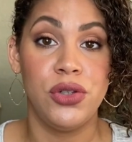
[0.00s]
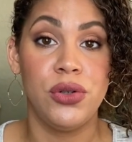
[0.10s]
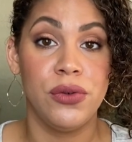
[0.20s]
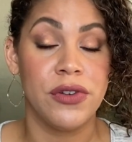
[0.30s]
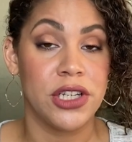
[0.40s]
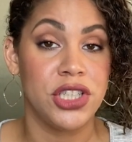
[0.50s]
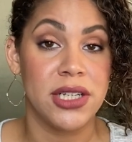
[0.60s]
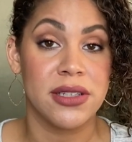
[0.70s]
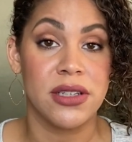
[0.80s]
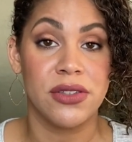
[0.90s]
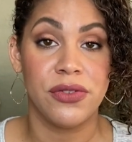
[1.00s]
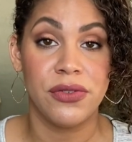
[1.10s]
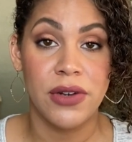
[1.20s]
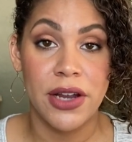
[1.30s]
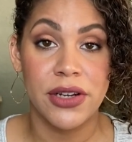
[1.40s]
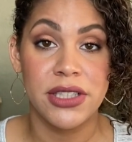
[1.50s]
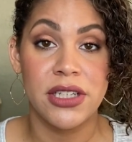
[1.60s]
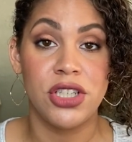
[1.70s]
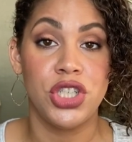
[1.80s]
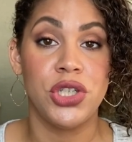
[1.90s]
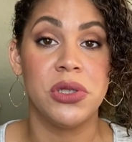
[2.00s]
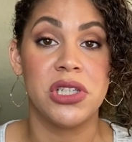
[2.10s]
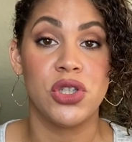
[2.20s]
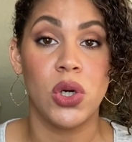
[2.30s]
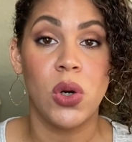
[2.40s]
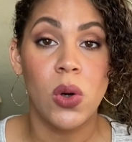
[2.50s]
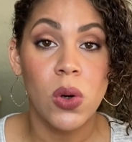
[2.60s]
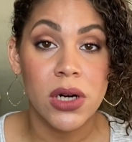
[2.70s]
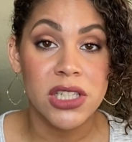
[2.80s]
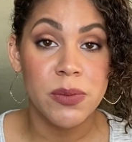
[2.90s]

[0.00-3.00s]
to Francesca's fragrances. She uses orris